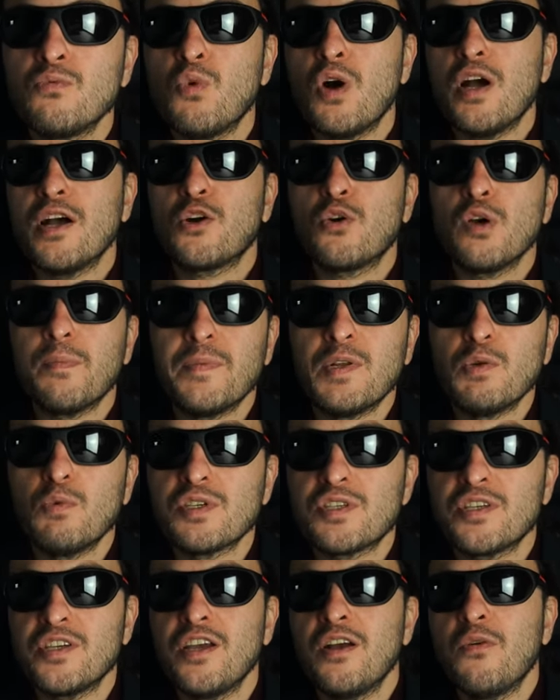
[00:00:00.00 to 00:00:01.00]
what equipment
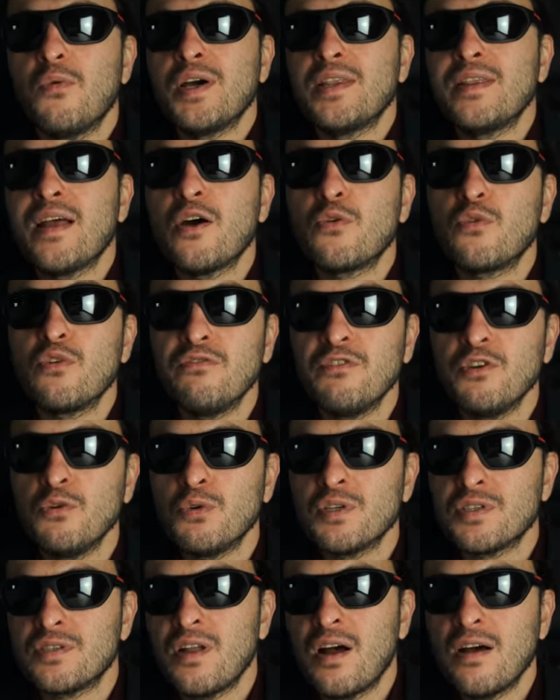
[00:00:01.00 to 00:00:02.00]
was here when that review
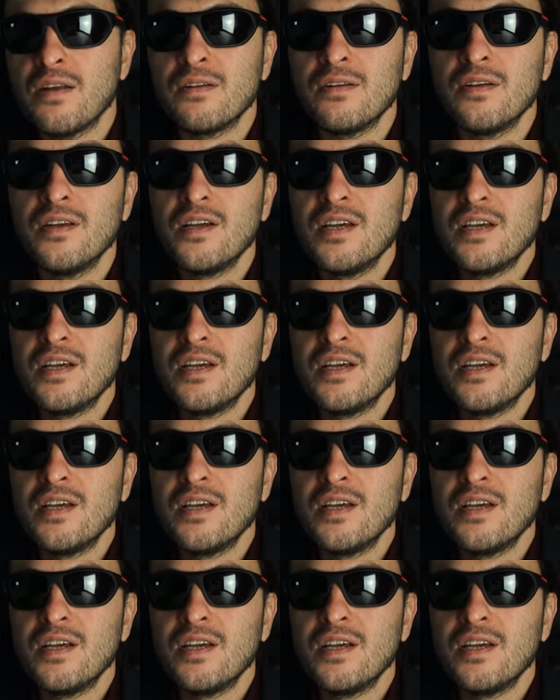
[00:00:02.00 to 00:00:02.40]
was done.